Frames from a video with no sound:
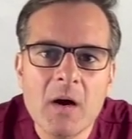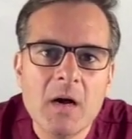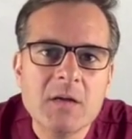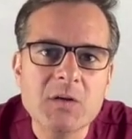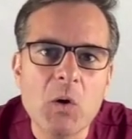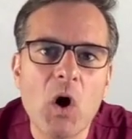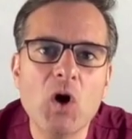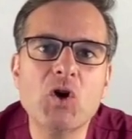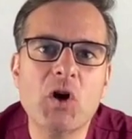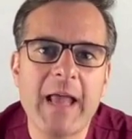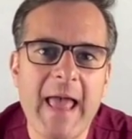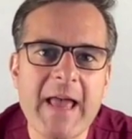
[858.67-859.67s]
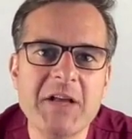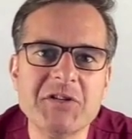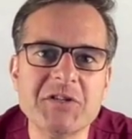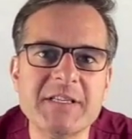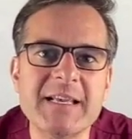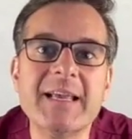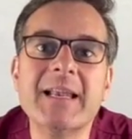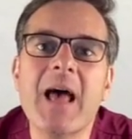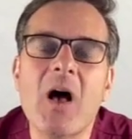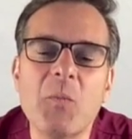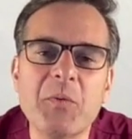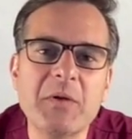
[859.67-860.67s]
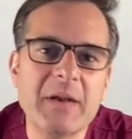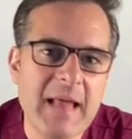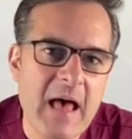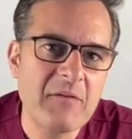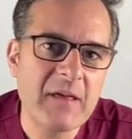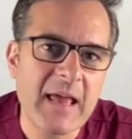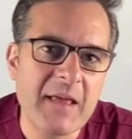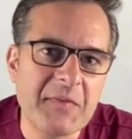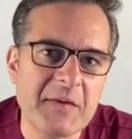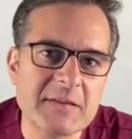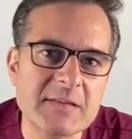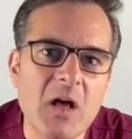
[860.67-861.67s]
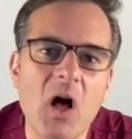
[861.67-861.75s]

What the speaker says: So a good agency can help you to navigate this.